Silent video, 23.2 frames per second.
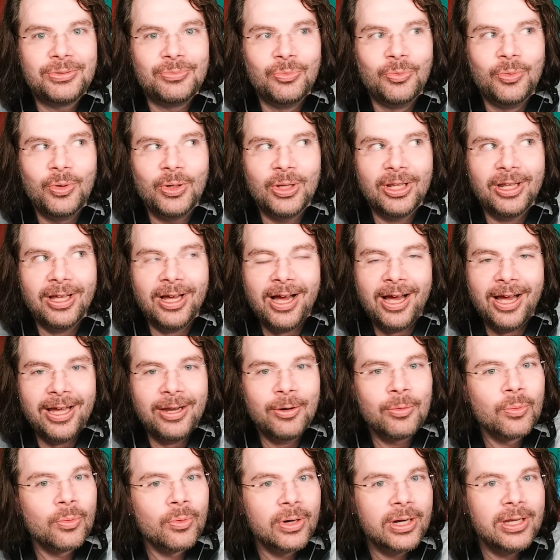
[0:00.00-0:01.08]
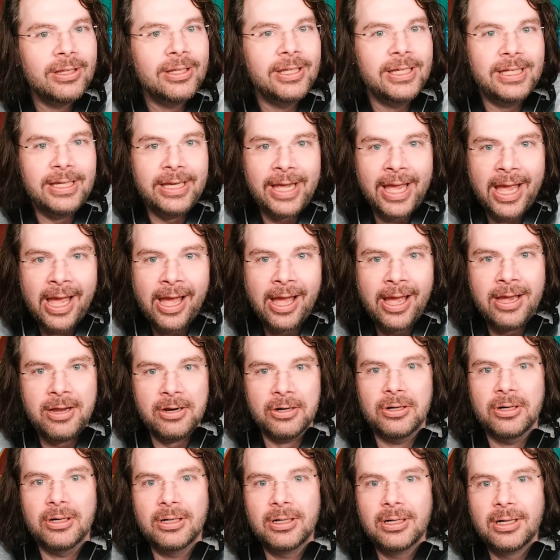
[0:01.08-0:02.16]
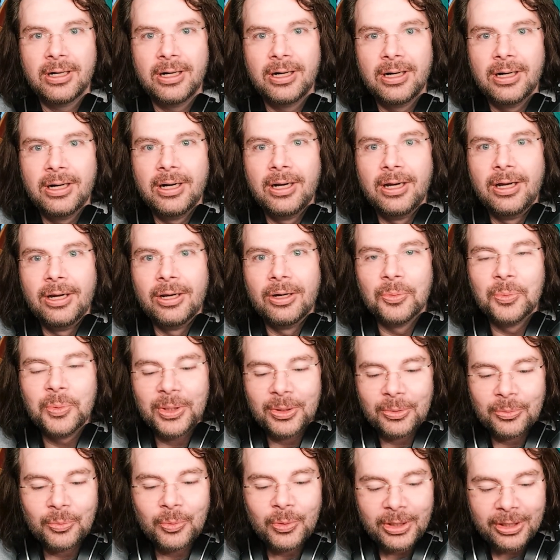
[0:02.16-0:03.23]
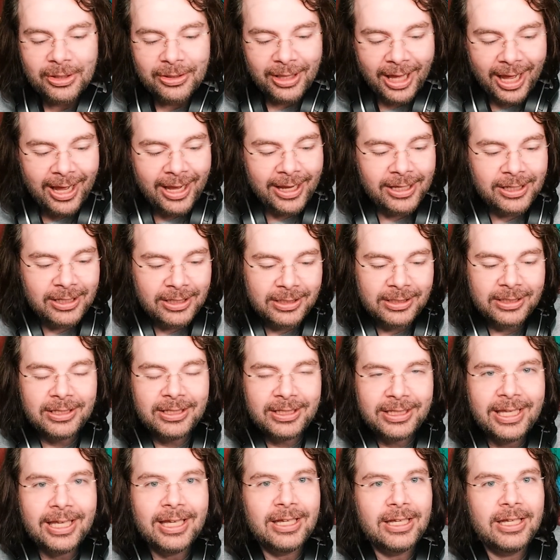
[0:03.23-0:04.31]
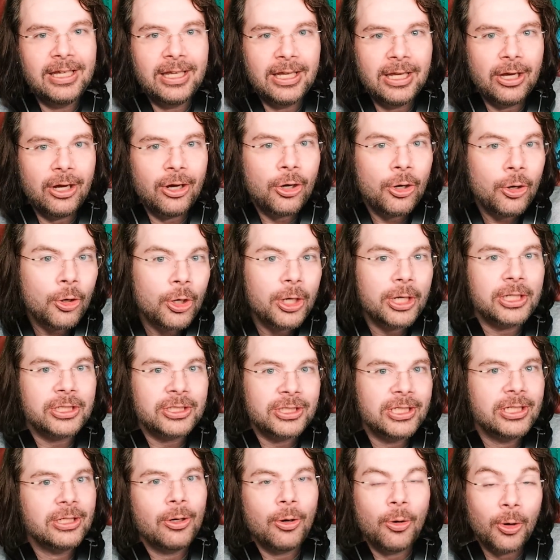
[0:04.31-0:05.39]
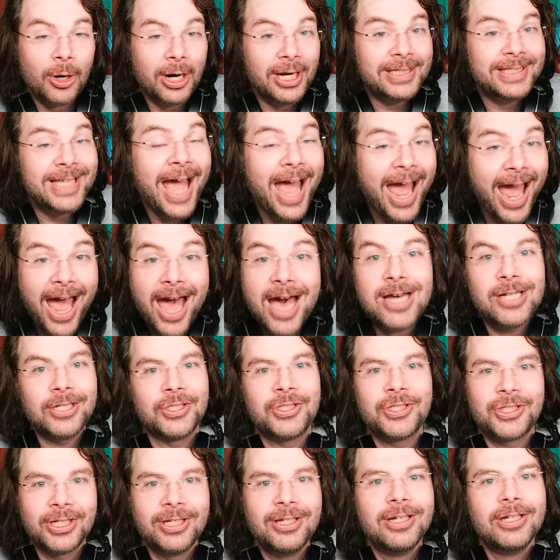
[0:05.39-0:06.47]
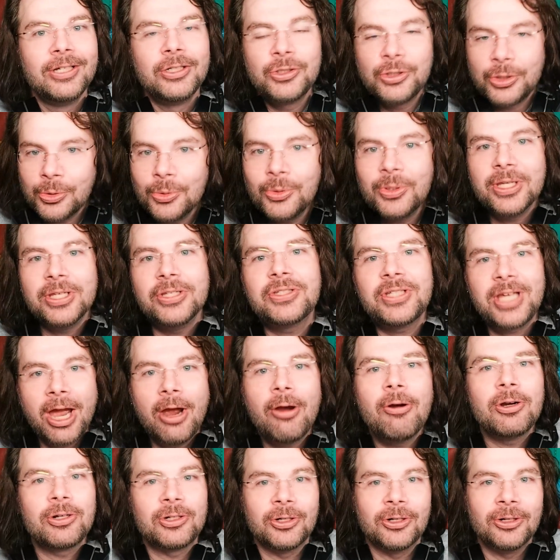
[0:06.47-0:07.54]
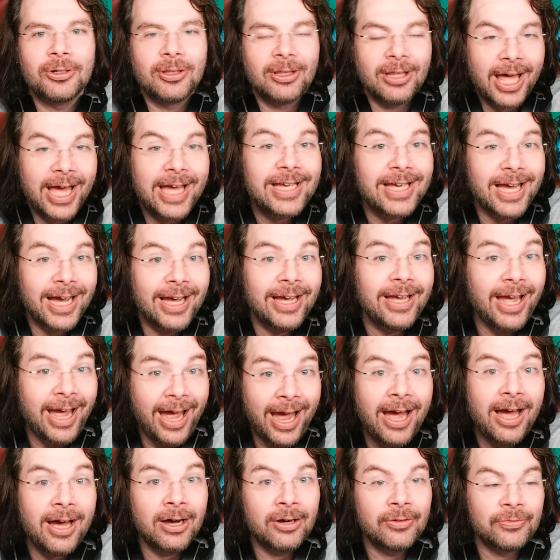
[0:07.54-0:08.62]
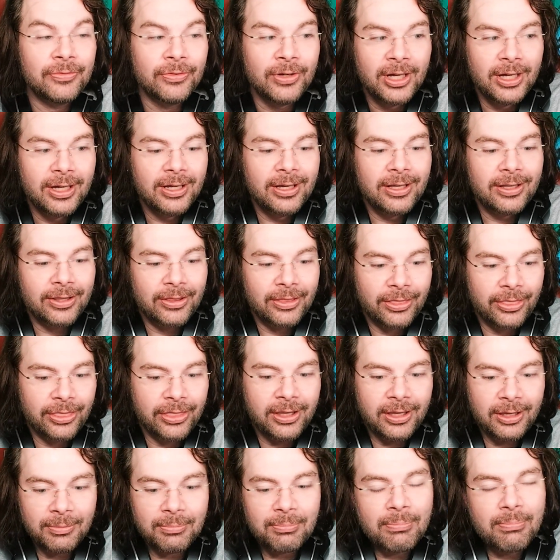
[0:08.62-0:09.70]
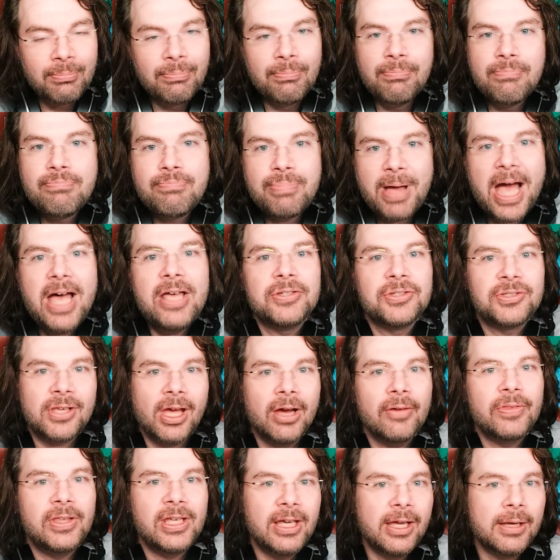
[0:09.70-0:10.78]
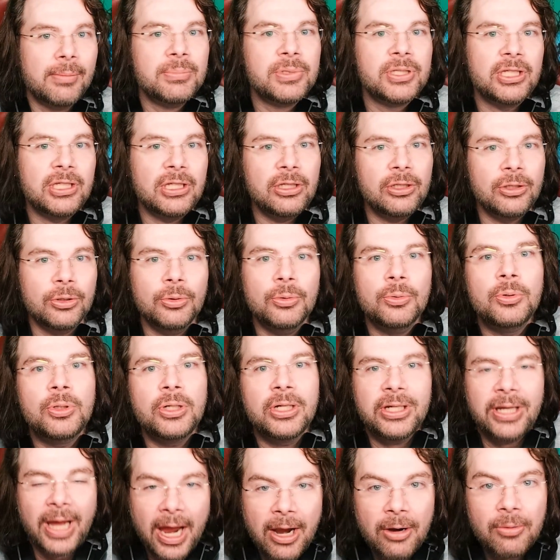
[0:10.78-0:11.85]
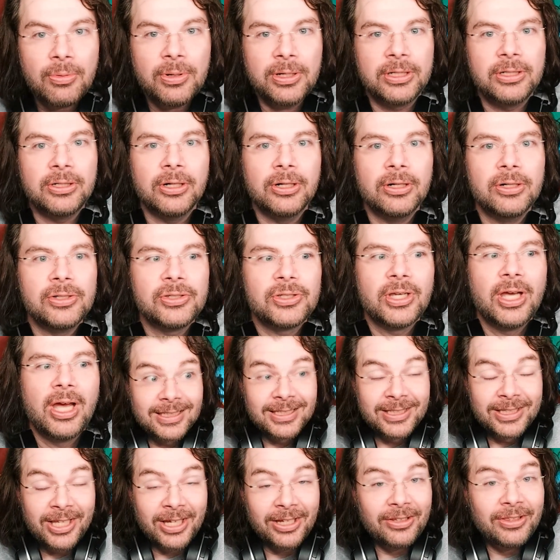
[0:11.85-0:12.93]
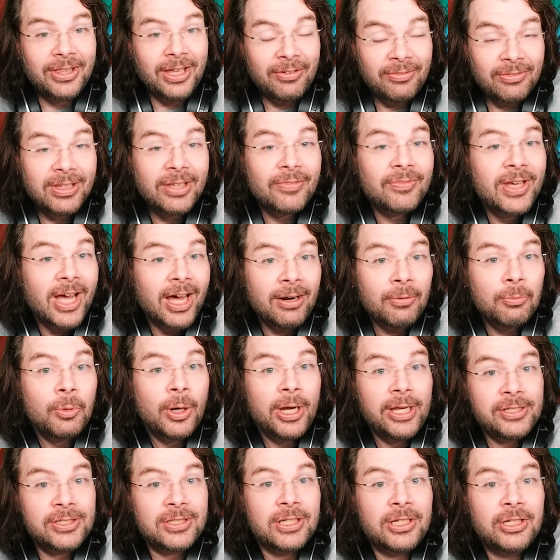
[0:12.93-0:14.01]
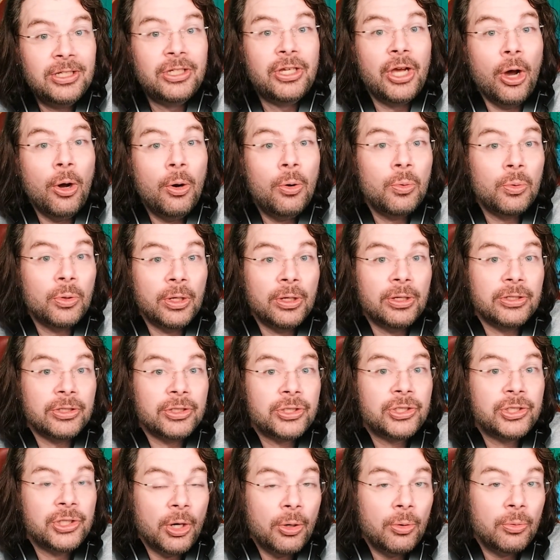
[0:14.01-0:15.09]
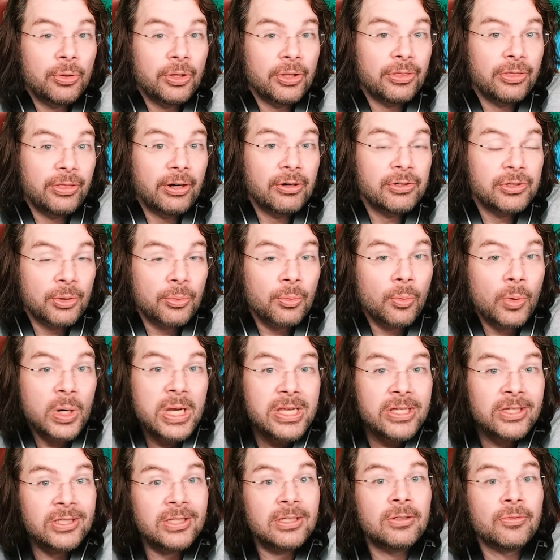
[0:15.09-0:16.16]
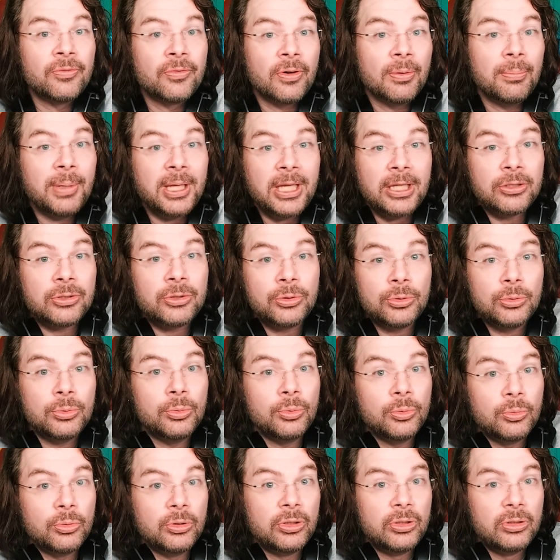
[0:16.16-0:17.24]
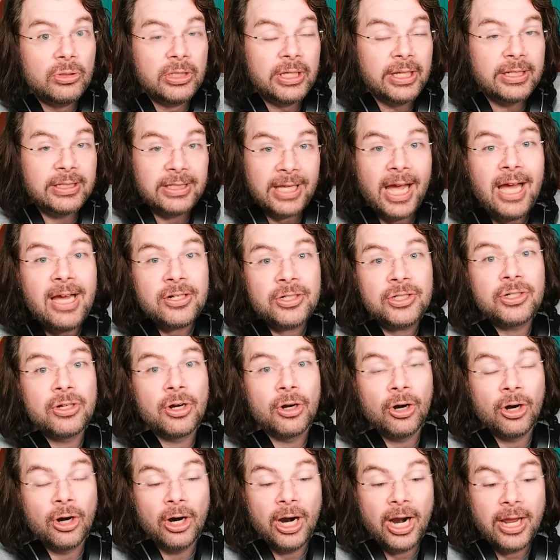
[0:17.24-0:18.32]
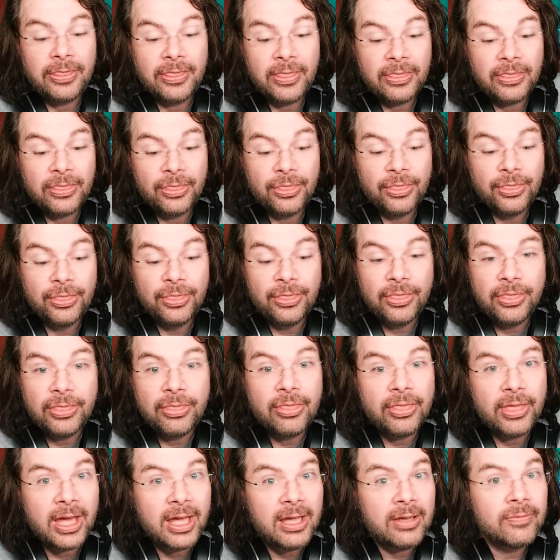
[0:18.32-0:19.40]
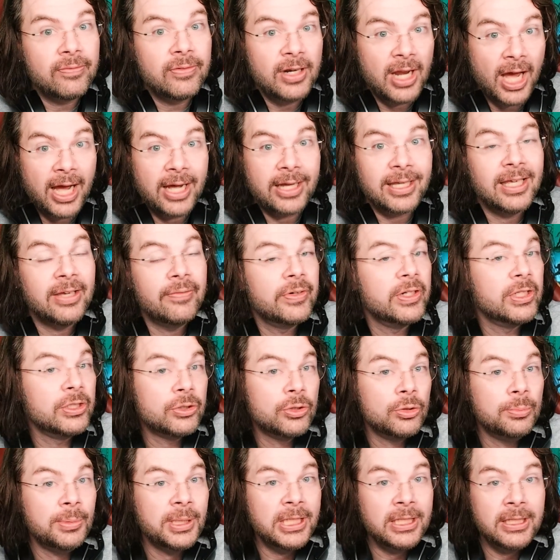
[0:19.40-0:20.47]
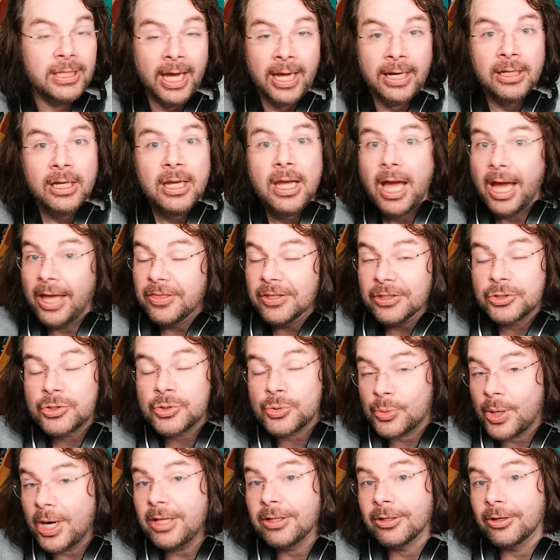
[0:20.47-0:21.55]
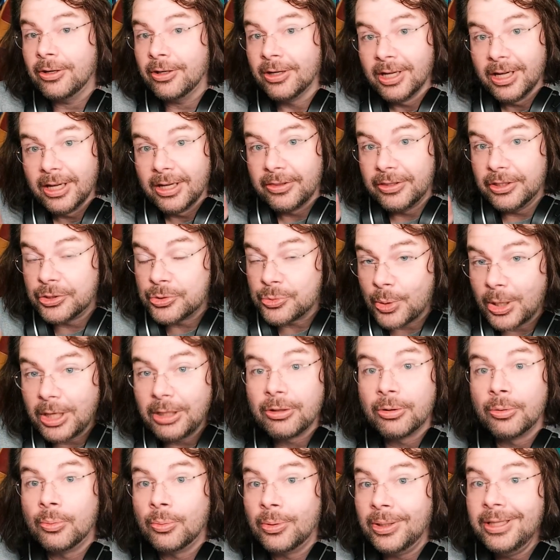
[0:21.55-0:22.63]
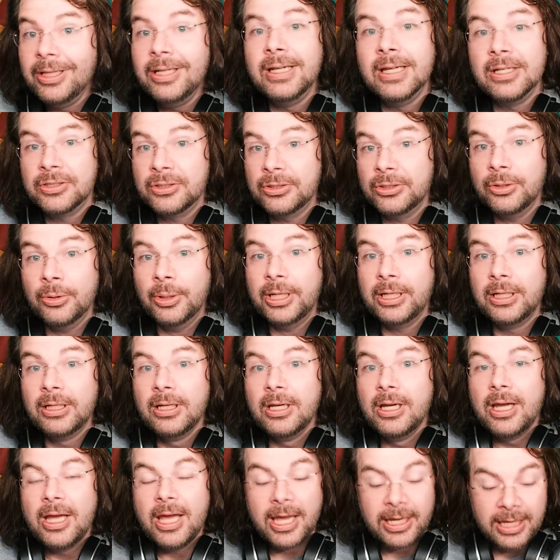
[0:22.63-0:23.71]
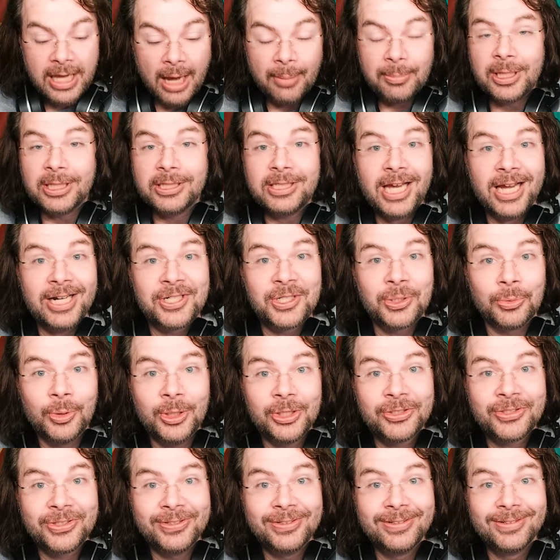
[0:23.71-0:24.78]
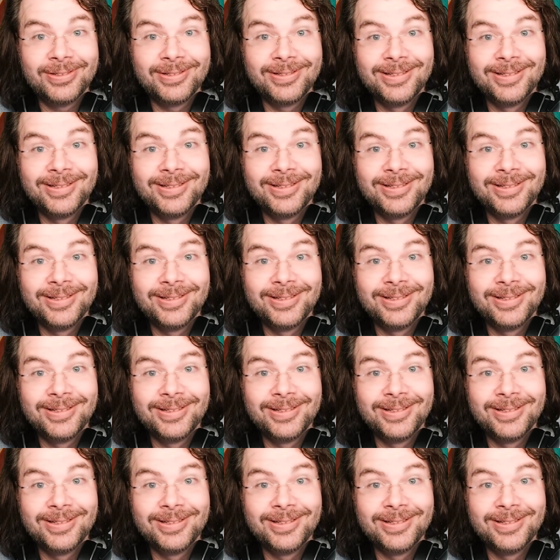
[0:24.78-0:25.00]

will I really care? Will I get hooked or attached to this character like I have the best of the MCU characters? They've got a ways to go to show that there's a reason for me to get attached to her, and they've not given it to me yet. And this trailer really doesn't do it. It got me attached to Wilson.